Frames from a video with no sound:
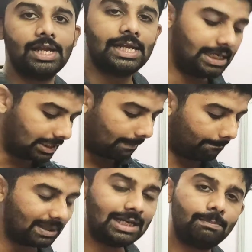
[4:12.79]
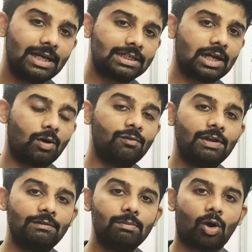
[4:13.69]
In complete blood count, we
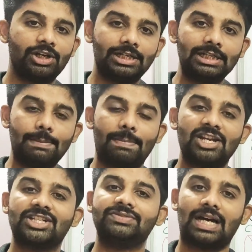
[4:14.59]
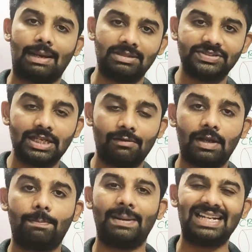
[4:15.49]
will monitor the patient's RBC level,
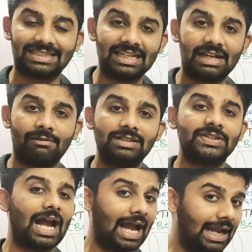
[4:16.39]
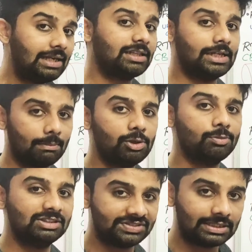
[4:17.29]
platelet levels and the
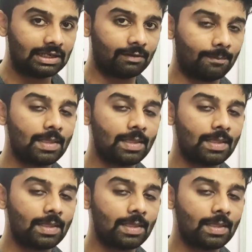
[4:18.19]
WBC level.